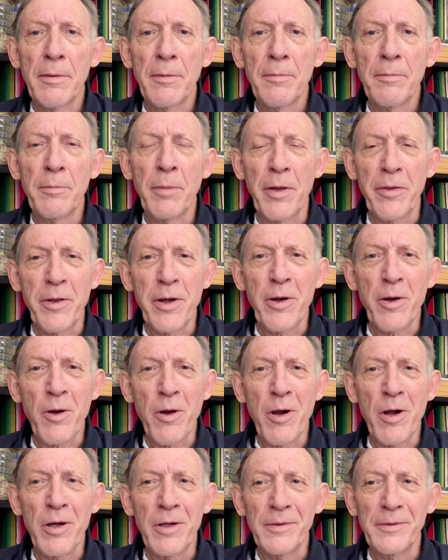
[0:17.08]
But there
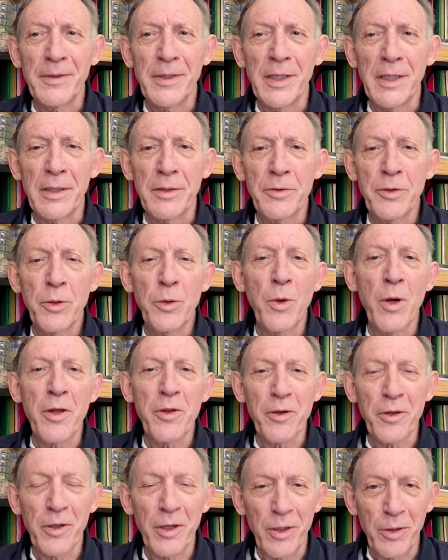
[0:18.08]
are
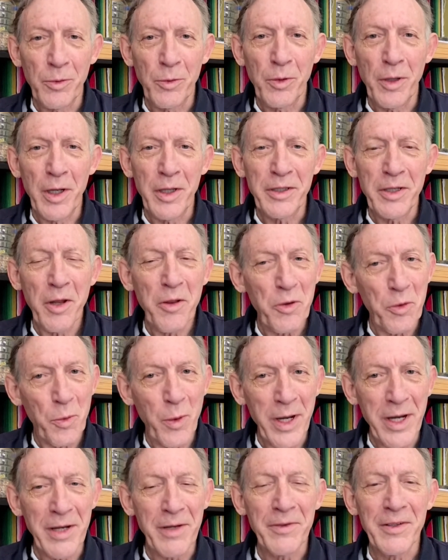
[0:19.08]
another
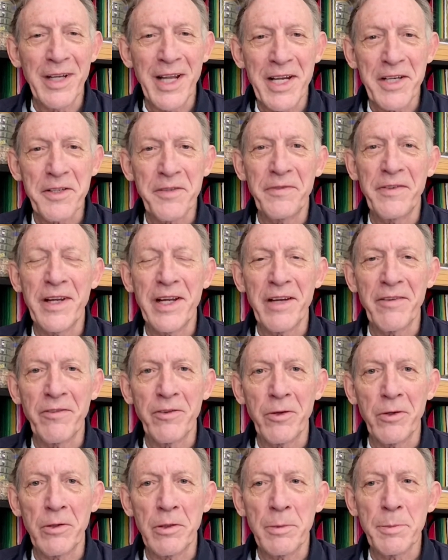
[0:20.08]
way of classifying
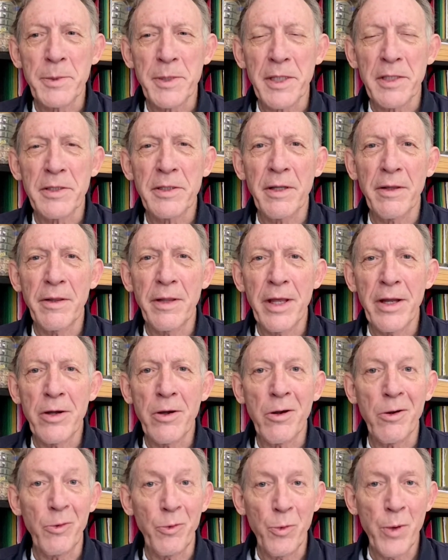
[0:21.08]
verbs is that they
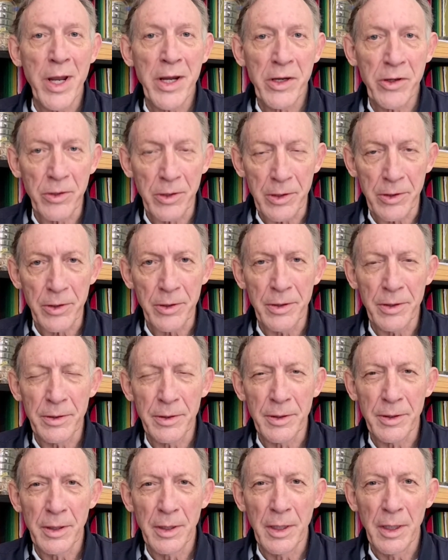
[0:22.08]
are regular
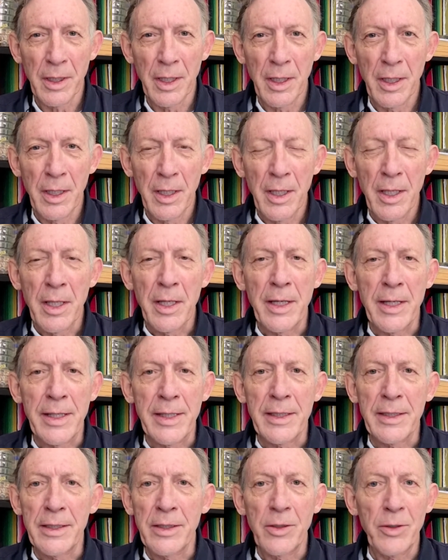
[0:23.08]

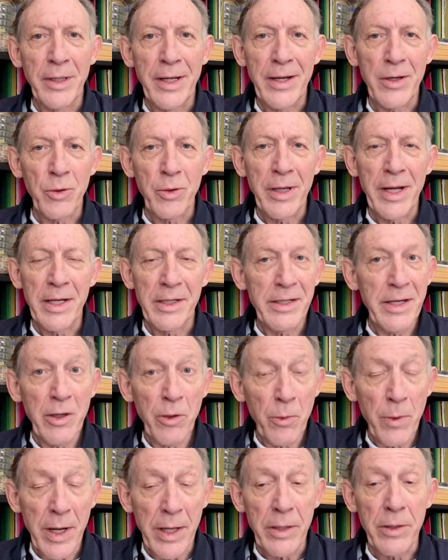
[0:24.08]
and
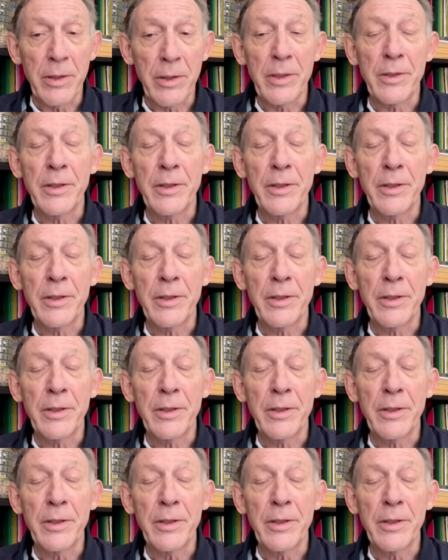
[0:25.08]
irregular.